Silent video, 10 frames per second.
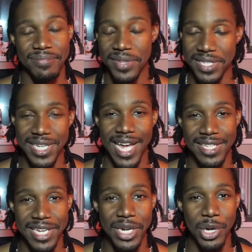because the
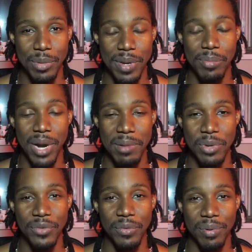galaxy can only be a bright and
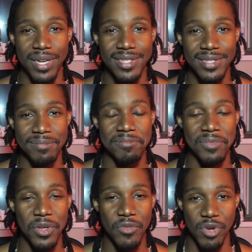beautiful place
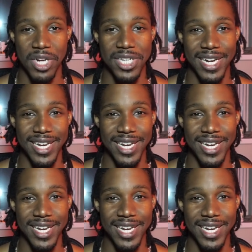if we all shine